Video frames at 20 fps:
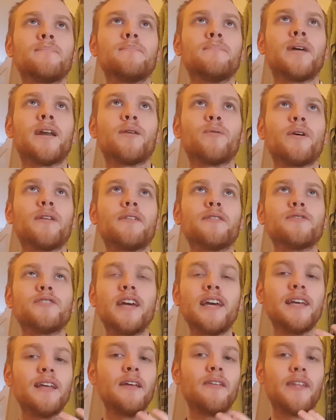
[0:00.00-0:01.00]
But anyway, they're
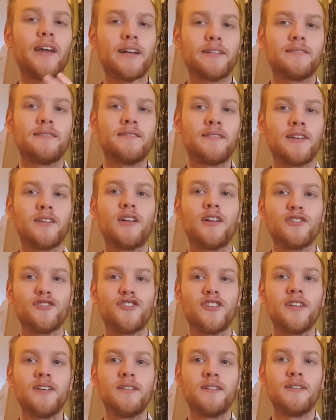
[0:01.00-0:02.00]
taking that
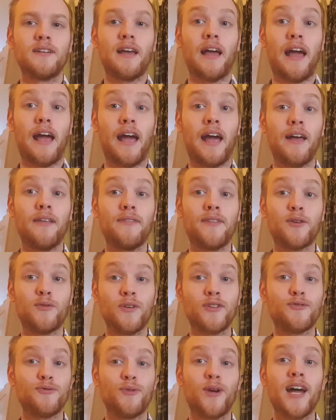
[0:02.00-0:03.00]
technology and they're
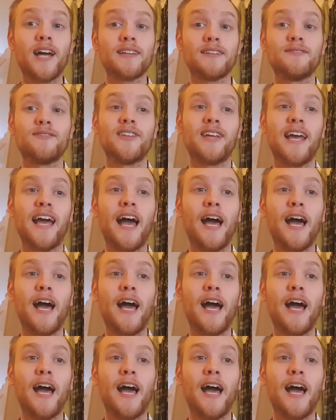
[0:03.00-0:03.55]
retroactively